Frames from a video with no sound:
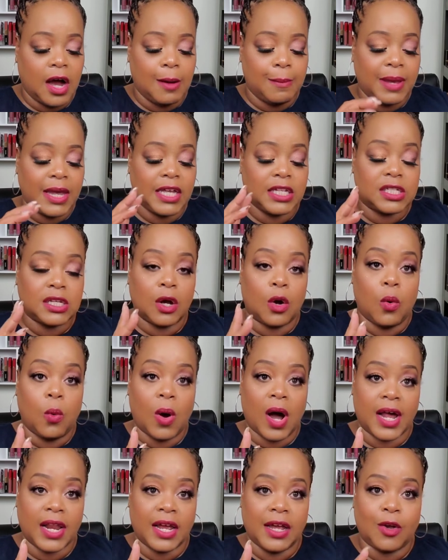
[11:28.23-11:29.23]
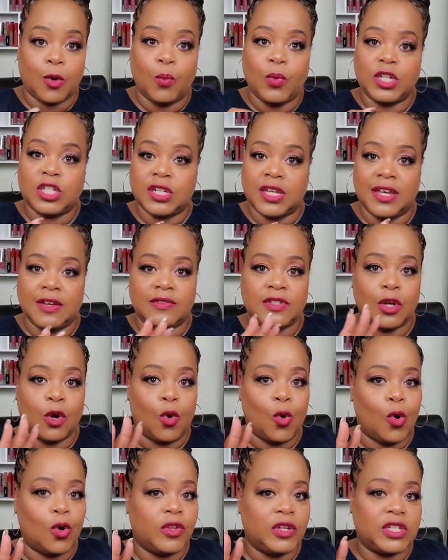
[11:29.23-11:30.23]
It's aquatic, which gives it
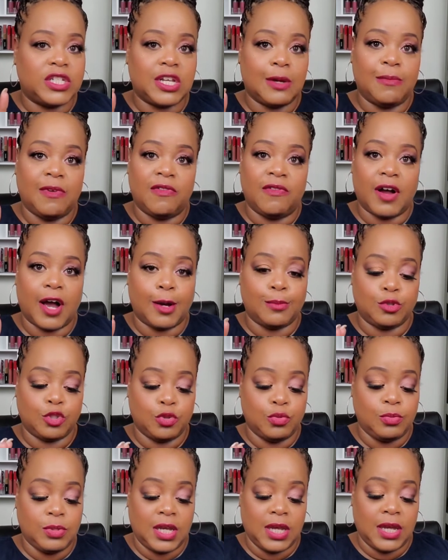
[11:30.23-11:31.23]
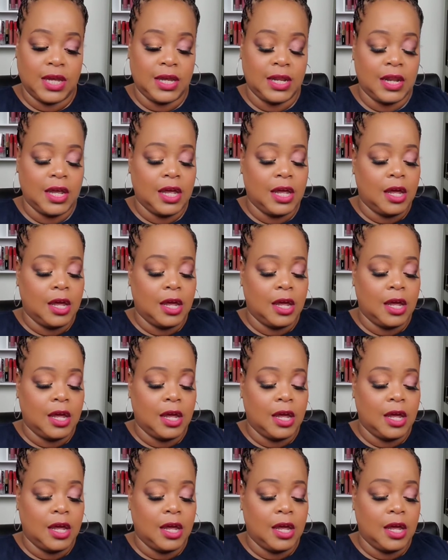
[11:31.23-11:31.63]
all the summer vibes you need.